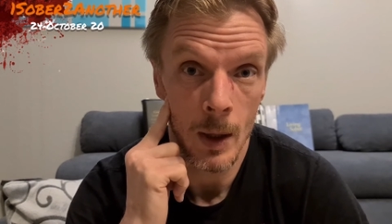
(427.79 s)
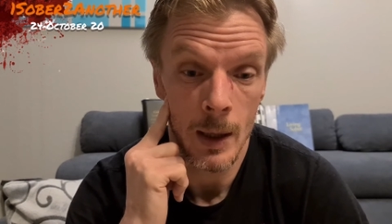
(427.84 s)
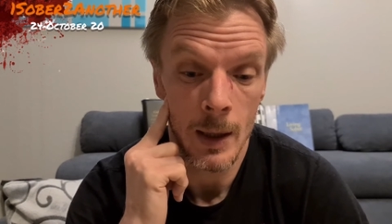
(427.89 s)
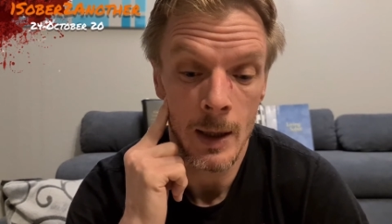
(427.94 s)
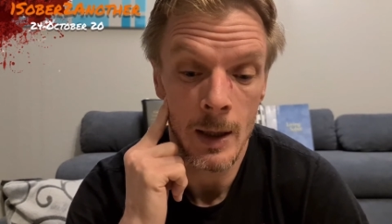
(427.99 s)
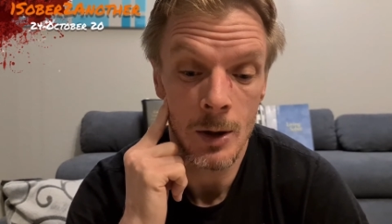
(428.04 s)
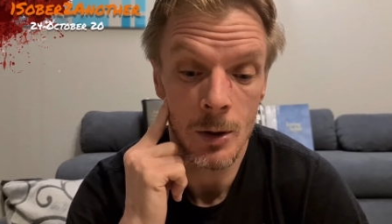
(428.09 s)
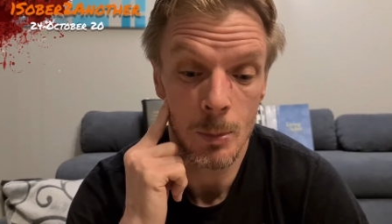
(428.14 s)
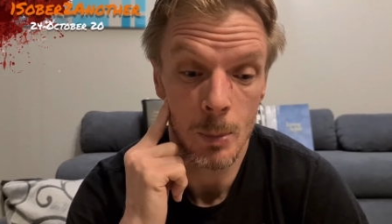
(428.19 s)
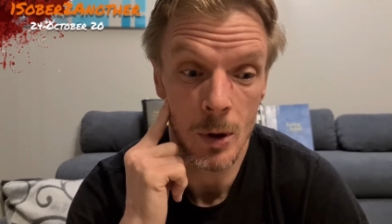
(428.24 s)

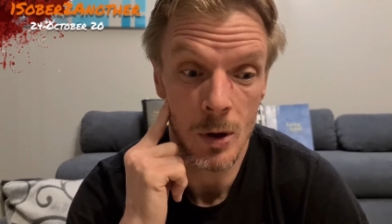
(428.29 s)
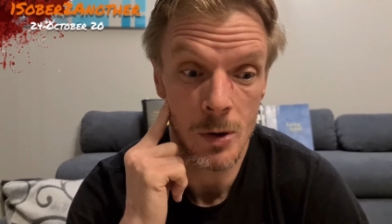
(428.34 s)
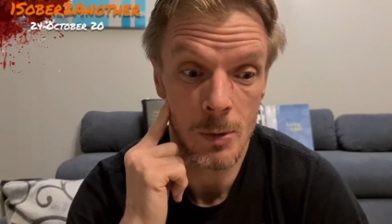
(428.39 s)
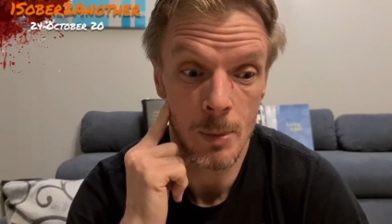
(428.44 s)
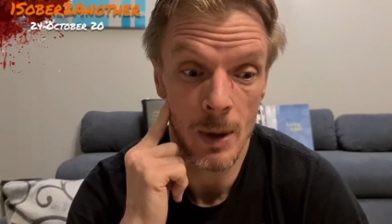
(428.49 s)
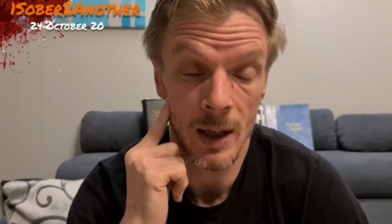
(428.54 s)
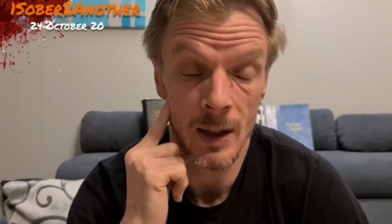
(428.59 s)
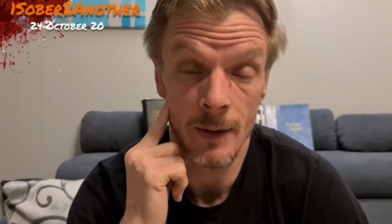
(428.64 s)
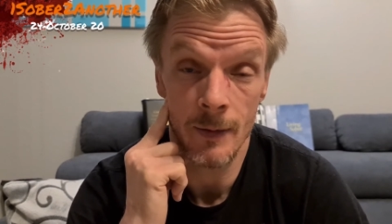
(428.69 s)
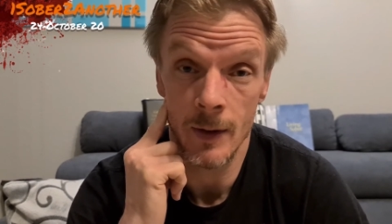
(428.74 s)
his
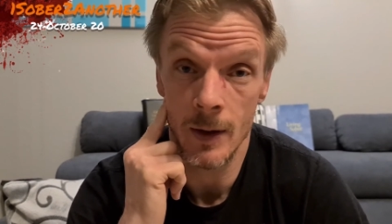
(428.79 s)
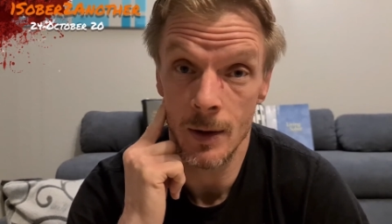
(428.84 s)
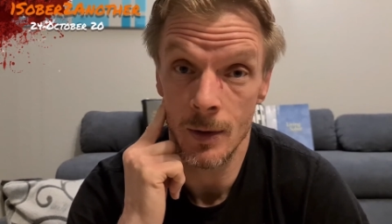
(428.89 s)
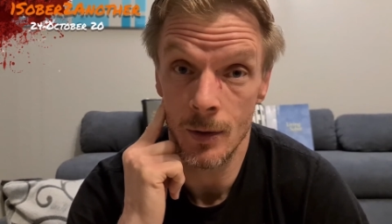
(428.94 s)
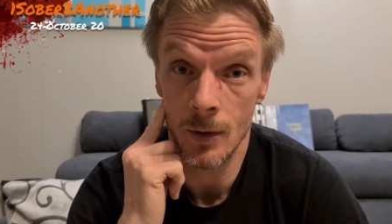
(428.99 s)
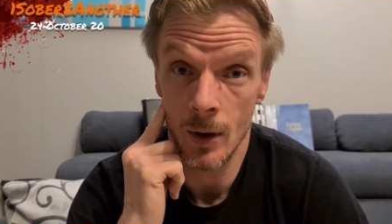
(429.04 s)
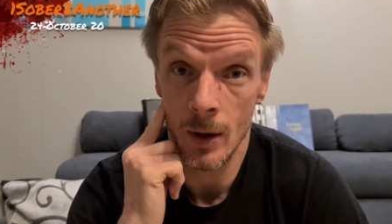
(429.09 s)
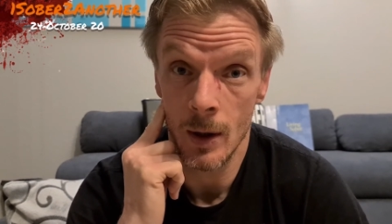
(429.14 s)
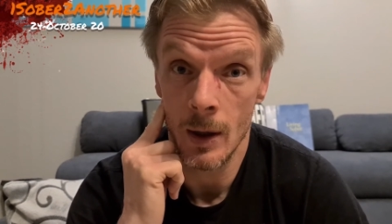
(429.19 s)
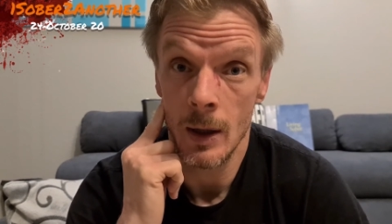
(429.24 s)
perspective
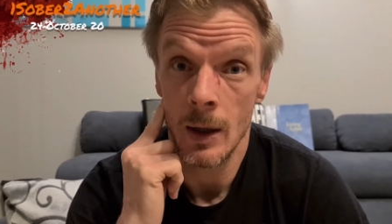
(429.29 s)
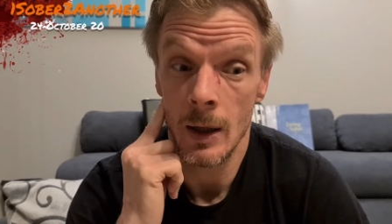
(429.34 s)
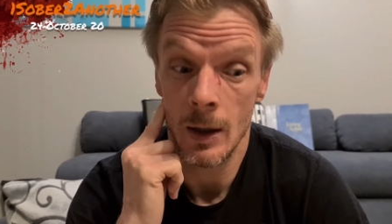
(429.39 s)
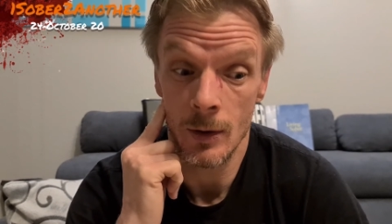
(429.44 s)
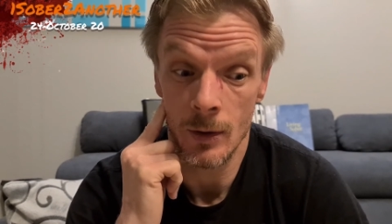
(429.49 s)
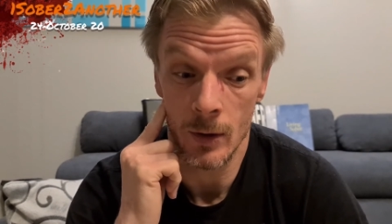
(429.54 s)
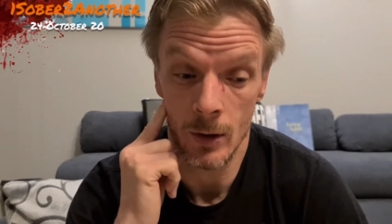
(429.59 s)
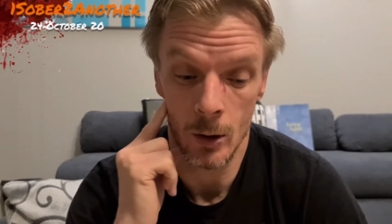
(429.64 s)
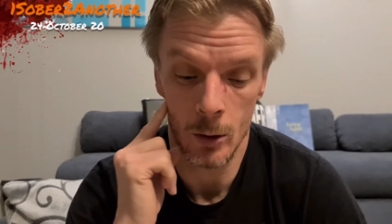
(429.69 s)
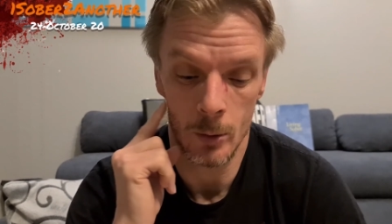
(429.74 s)
is a
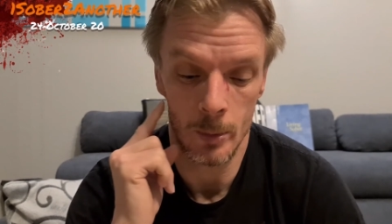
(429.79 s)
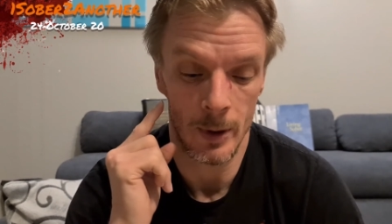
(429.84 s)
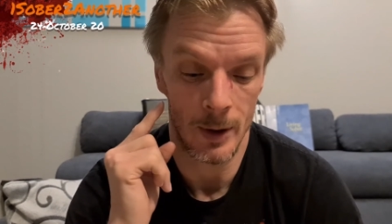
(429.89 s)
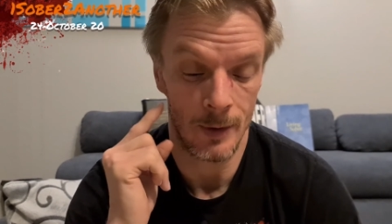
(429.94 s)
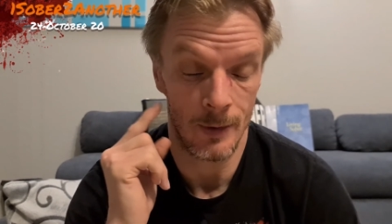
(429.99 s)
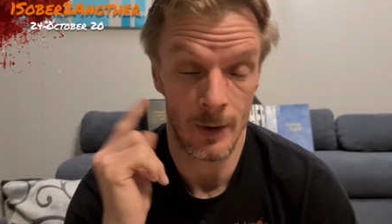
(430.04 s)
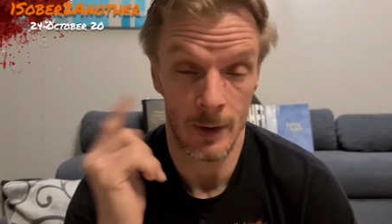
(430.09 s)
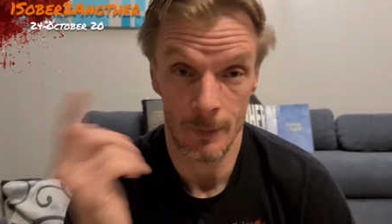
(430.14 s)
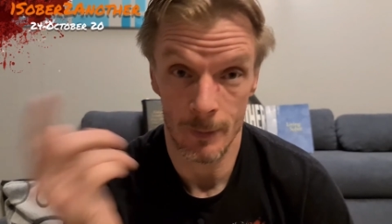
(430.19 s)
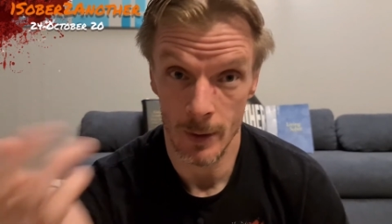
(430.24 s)
little
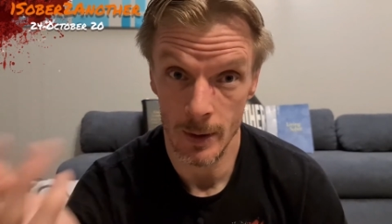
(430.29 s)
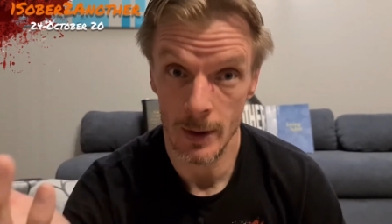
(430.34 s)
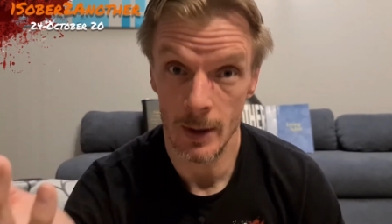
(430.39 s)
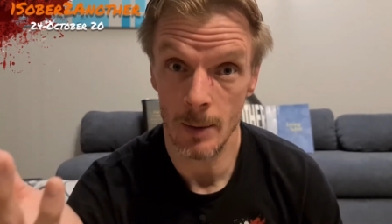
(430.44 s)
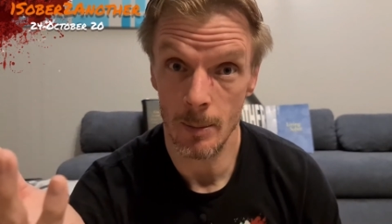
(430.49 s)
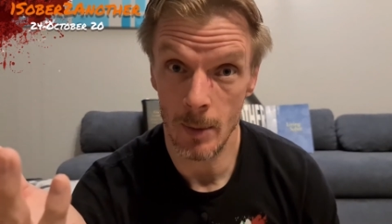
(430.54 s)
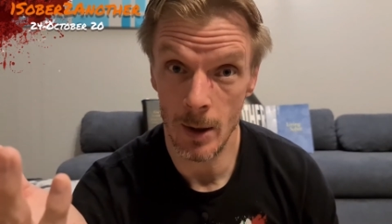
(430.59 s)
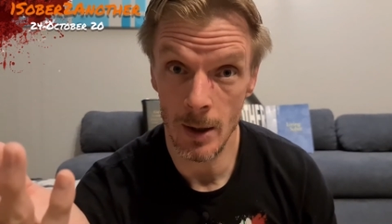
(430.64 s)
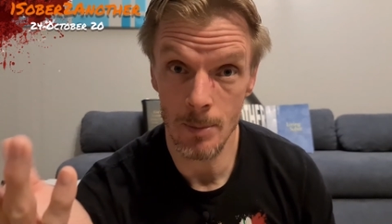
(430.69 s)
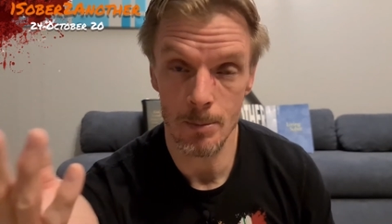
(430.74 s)
bit different than
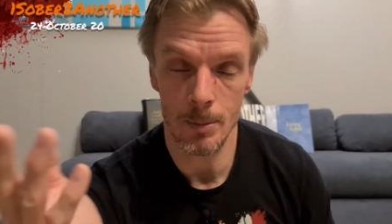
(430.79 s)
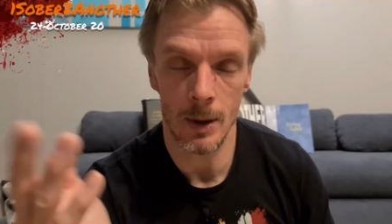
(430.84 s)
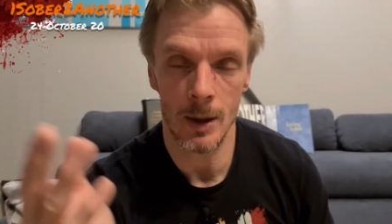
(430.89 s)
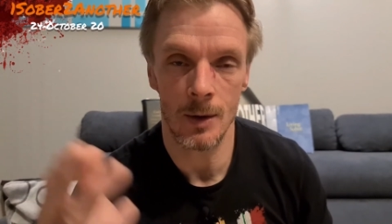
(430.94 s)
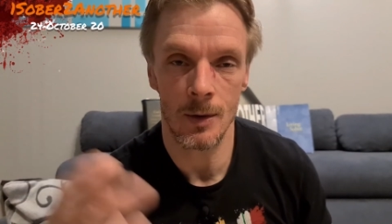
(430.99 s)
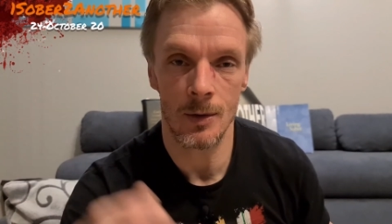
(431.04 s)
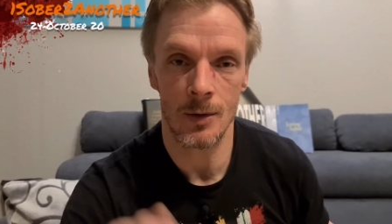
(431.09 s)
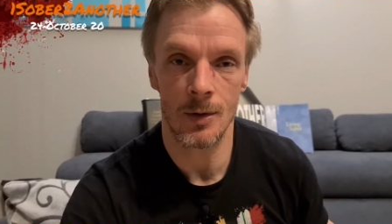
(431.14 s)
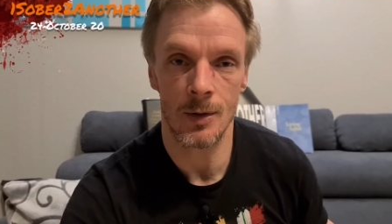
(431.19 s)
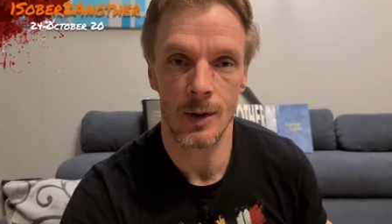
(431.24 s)
mine, but
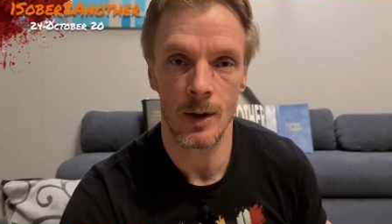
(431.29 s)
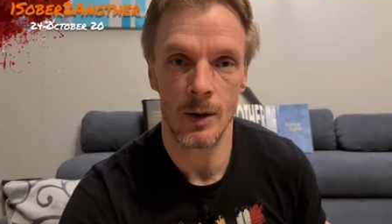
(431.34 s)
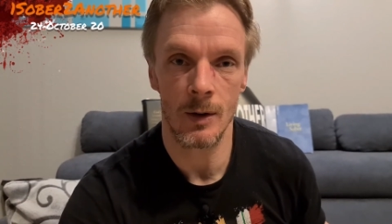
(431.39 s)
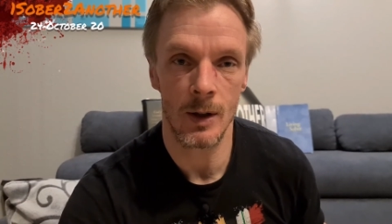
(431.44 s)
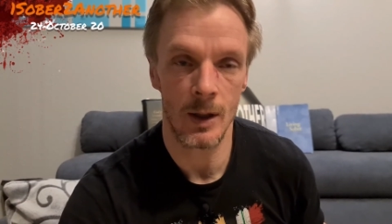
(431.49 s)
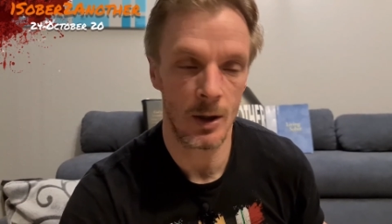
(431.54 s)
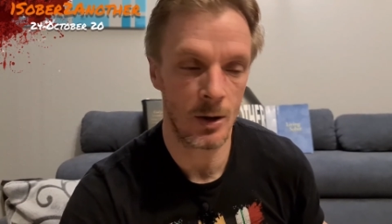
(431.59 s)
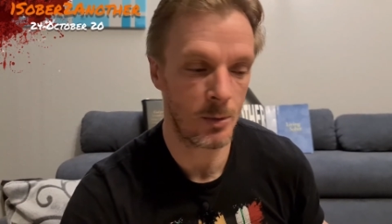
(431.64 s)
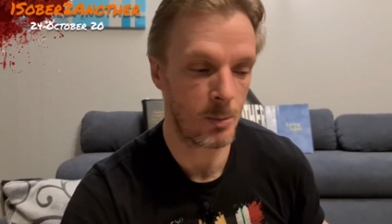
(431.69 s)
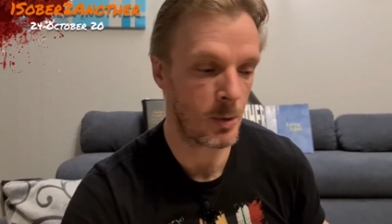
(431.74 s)
it's still
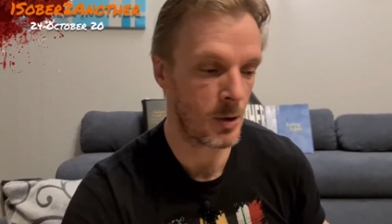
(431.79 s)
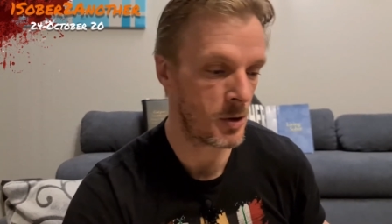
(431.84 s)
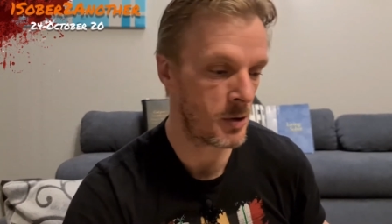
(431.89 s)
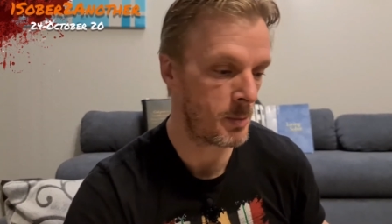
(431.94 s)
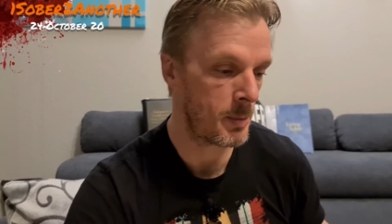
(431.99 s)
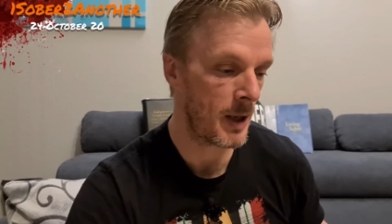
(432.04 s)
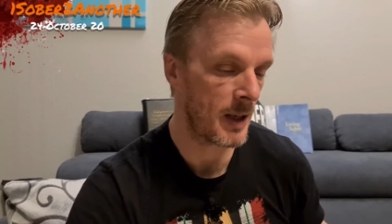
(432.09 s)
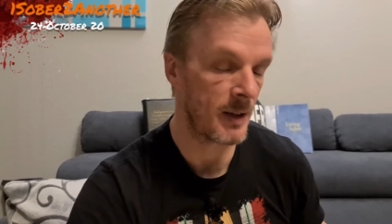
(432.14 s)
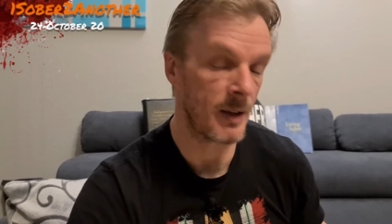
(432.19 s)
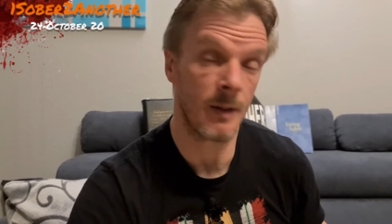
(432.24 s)
his
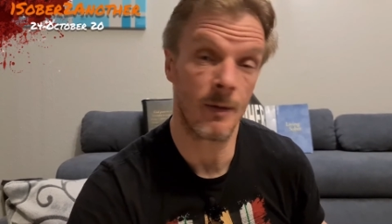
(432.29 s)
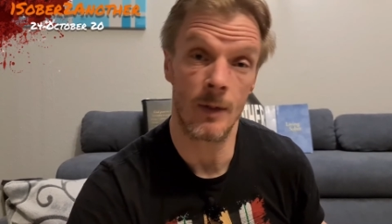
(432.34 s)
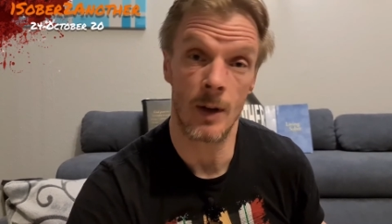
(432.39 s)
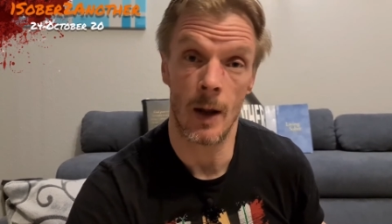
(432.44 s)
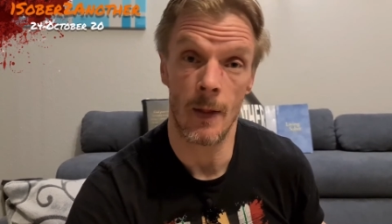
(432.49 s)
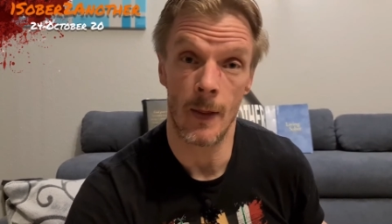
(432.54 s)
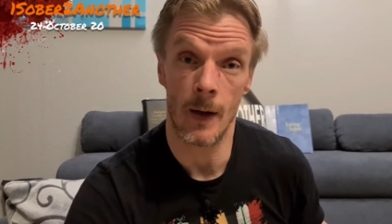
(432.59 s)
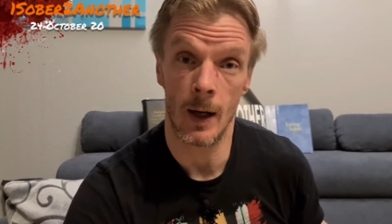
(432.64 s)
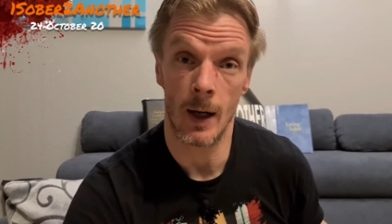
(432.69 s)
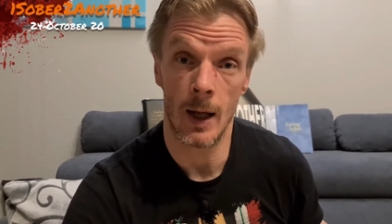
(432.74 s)
perspective
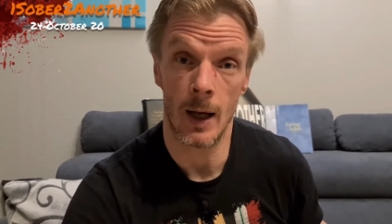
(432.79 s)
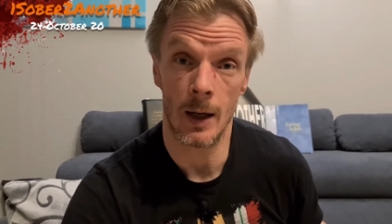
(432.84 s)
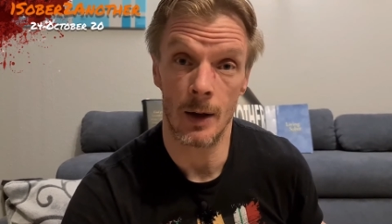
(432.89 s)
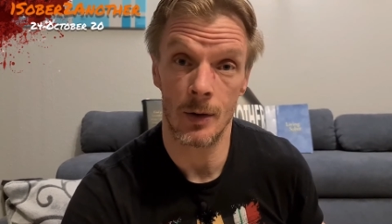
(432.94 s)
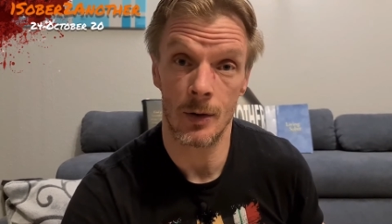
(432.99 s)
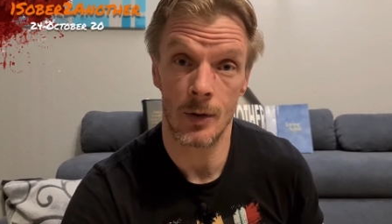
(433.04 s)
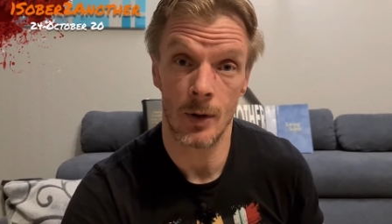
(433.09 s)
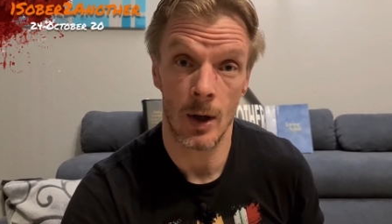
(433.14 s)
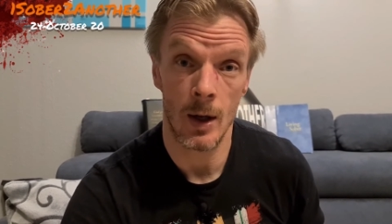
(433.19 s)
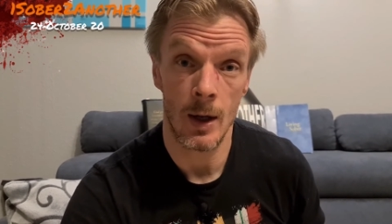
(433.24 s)
nonetheless.